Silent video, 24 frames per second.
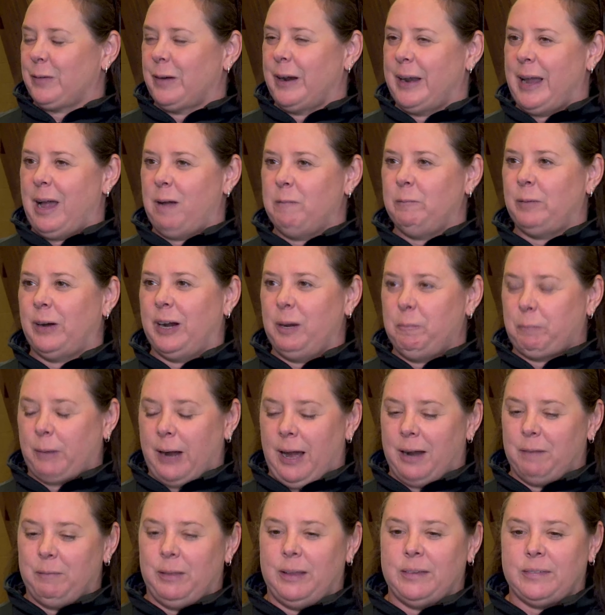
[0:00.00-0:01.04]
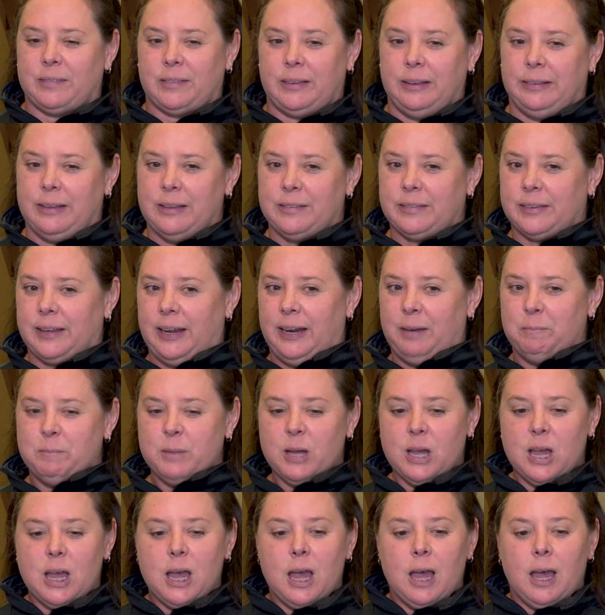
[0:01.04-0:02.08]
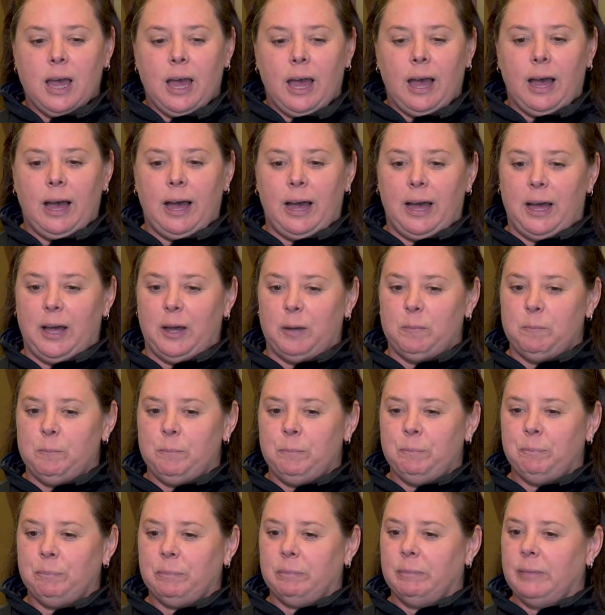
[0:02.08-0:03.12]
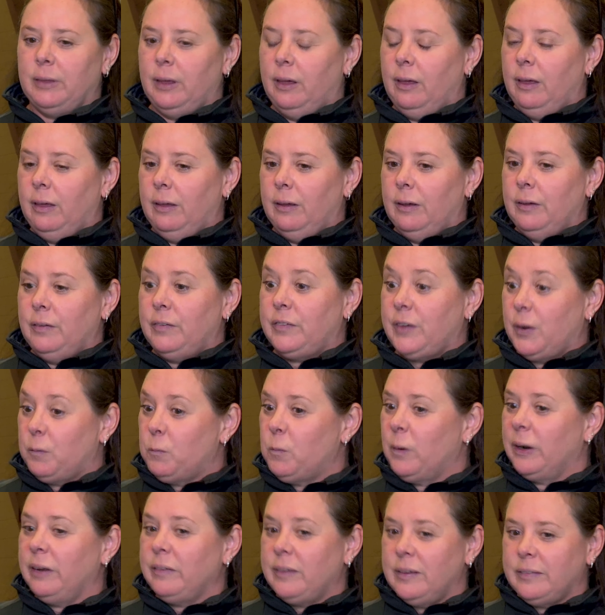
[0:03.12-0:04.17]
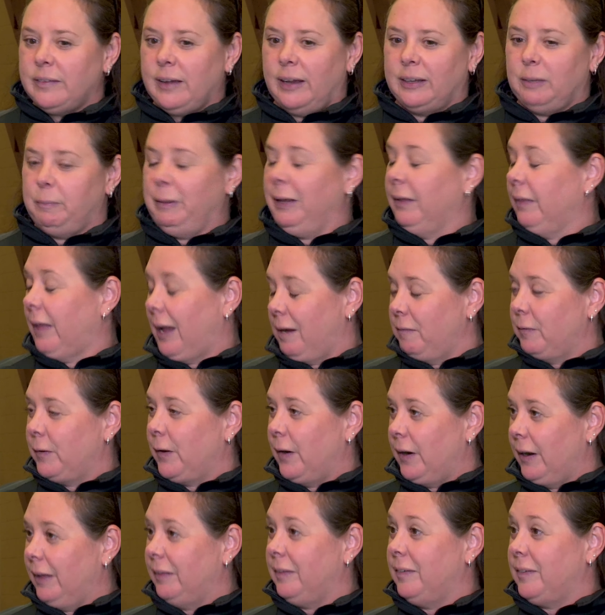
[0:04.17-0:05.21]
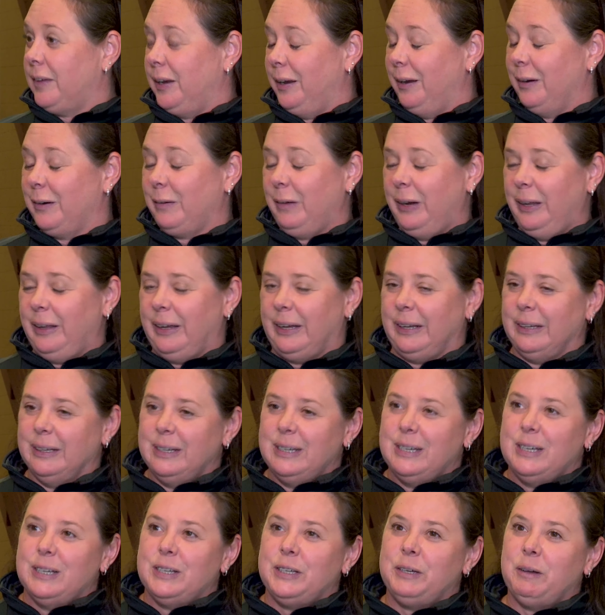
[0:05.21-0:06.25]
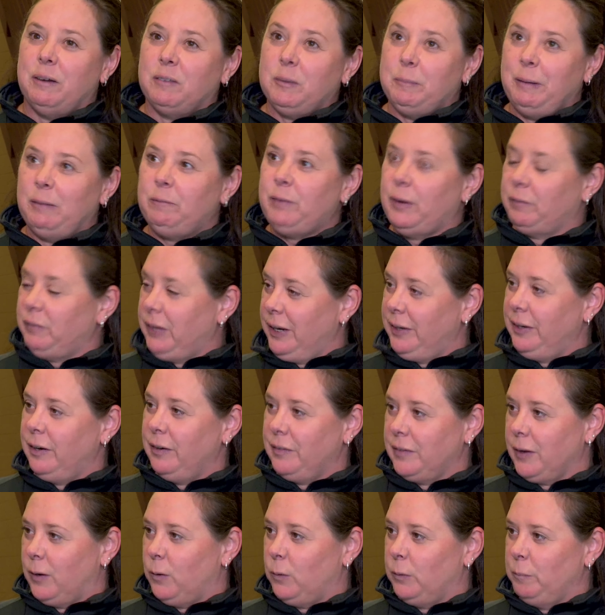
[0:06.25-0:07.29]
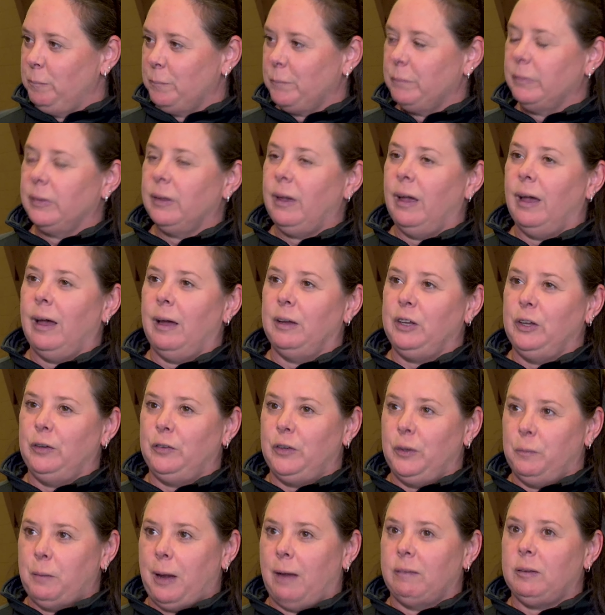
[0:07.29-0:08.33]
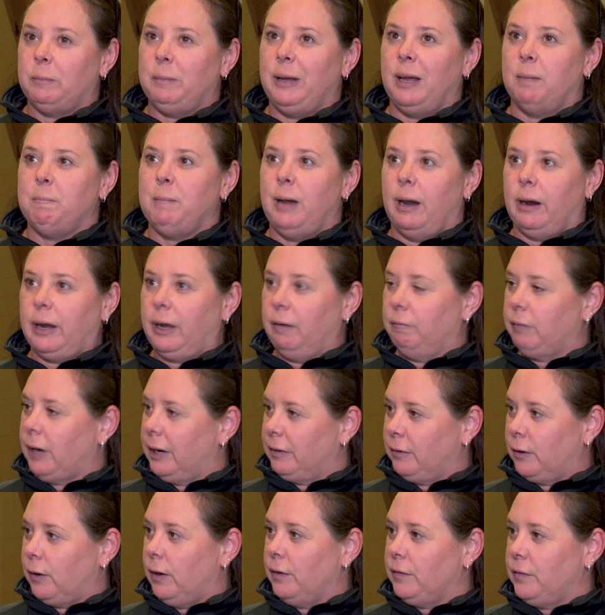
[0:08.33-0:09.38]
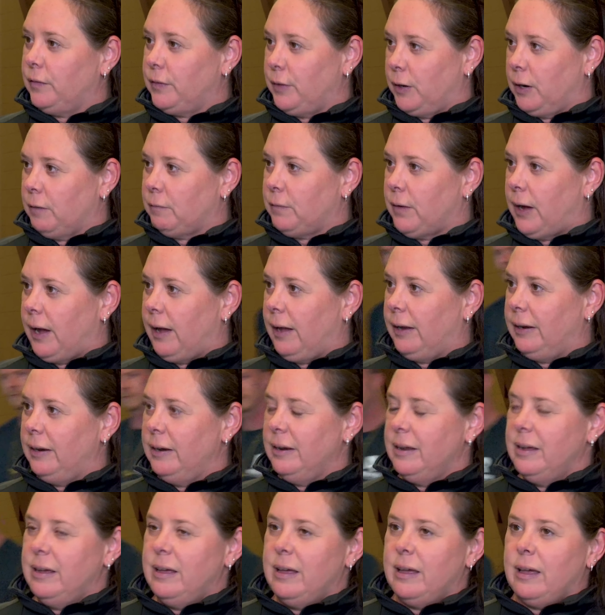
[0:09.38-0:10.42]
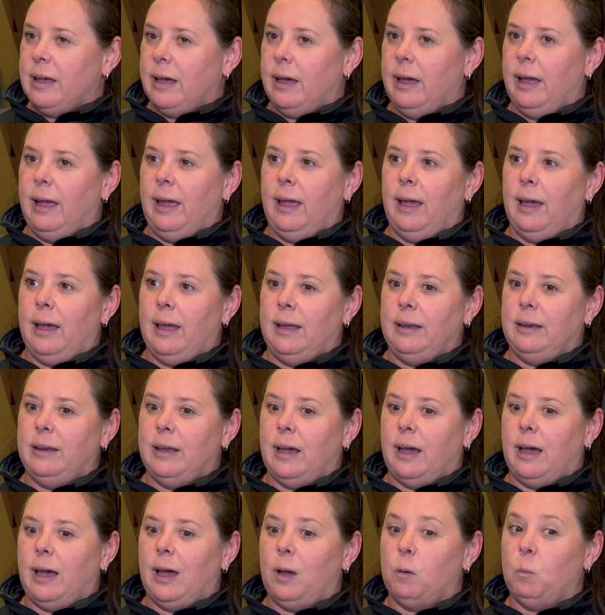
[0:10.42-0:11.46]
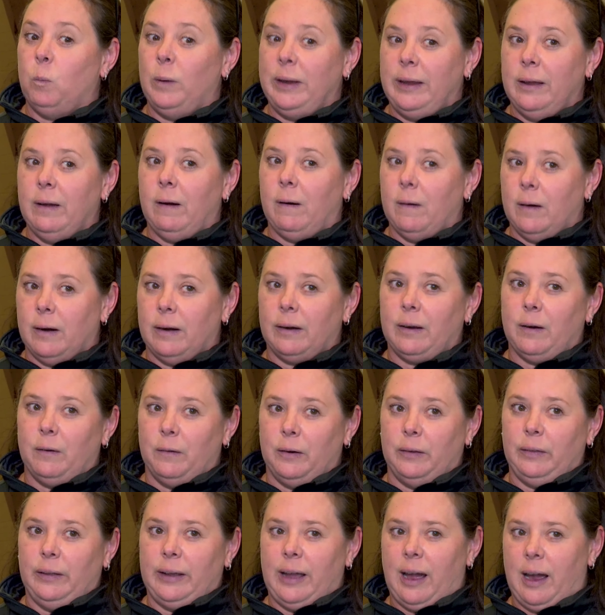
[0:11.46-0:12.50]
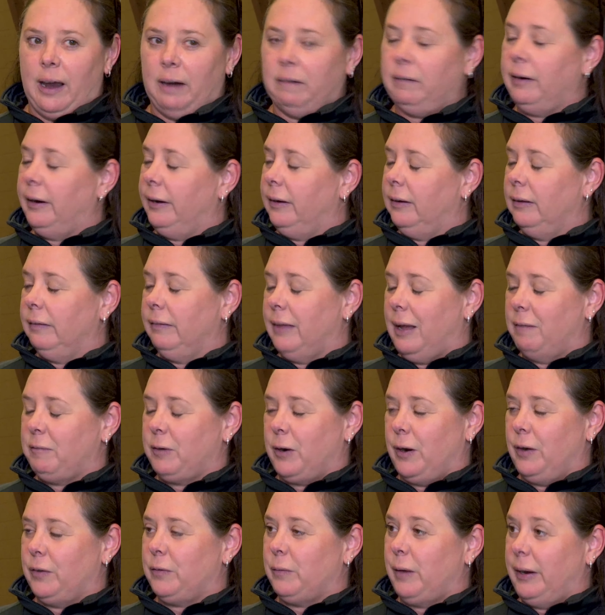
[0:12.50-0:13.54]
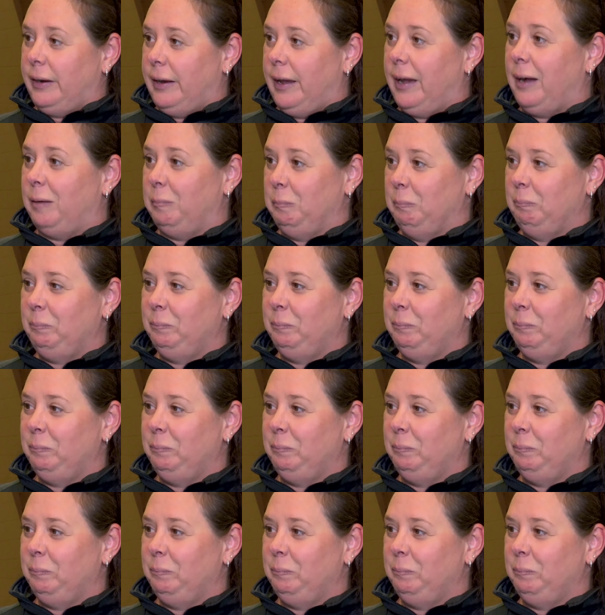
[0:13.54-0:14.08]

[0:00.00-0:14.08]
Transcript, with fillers: right now. I'm very proud of this this team. Um, so, what does it take to be a lifeguard at the City of Greeley? You have to be 15 years old. Uh, you do have to be American Red Cross certified, mm -hmm. and uh, we are currently hiring lifeguards right now.